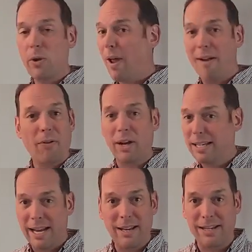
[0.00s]
you ever
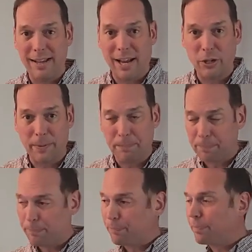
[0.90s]
attend a session.
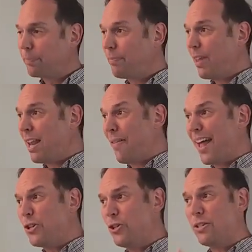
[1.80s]
Now
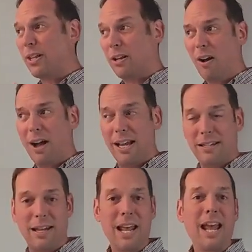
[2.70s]
that's just the
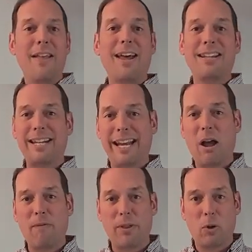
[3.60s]
cost. That doesn't
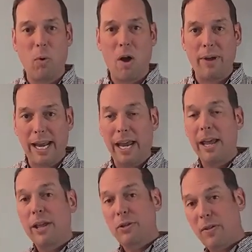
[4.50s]
account for the quality.
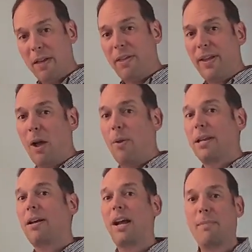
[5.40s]
So the other thing I want
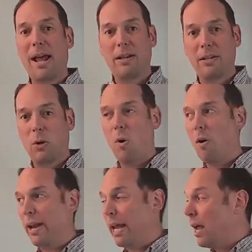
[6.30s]
to talk about is the
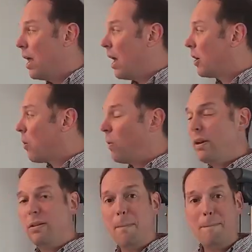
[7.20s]
quality.
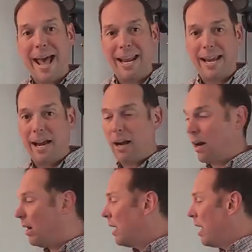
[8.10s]
According to Medicare,